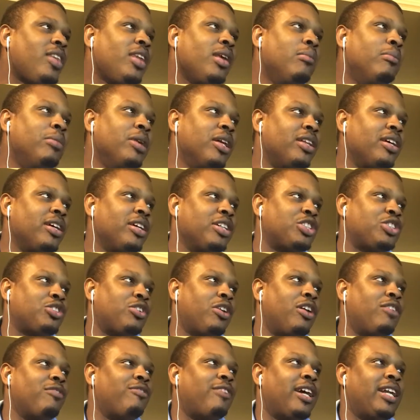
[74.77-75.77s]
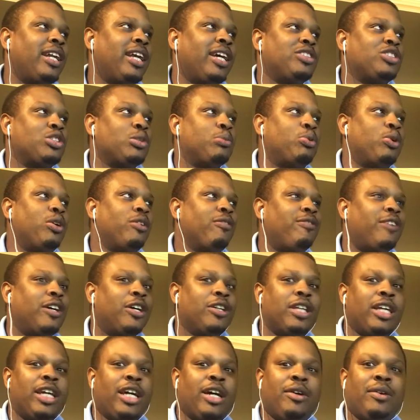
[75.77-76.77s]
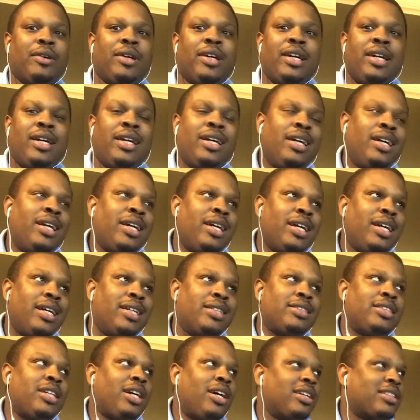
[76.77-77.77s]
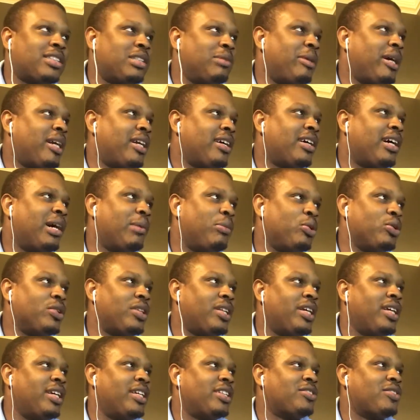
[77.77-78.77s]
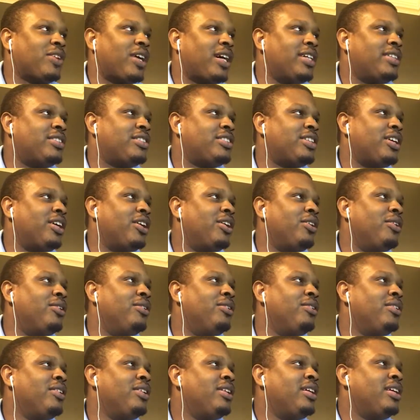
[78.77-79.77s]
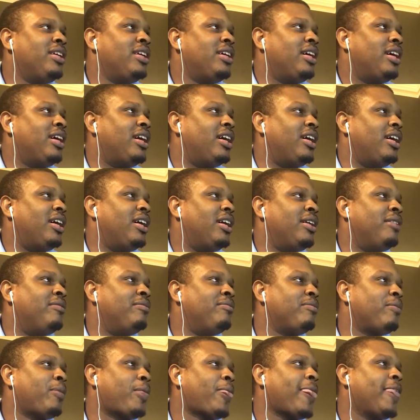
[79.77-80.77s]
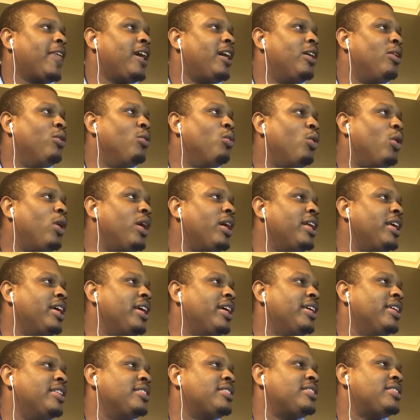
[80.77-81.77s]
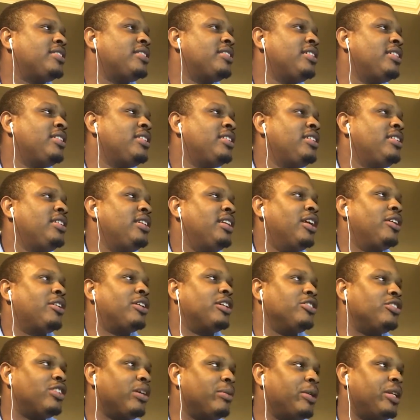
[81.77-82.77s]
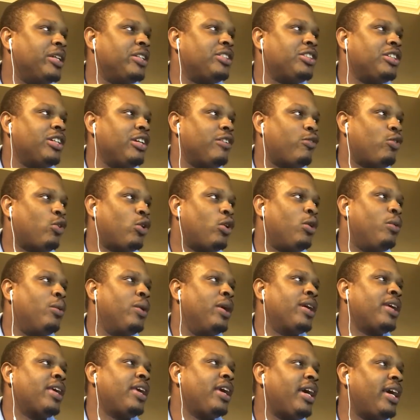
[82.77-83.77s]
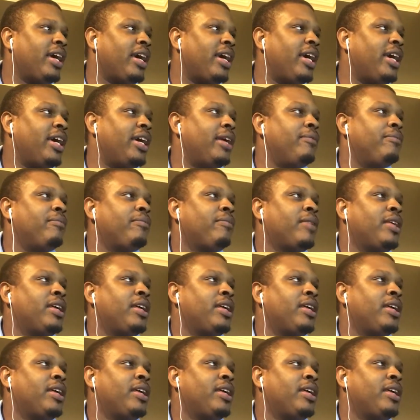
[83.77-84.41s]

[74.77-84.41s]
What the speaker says: building a strong financial portfolio, it talked about a couple things, right? So one is, contributing to your 401k,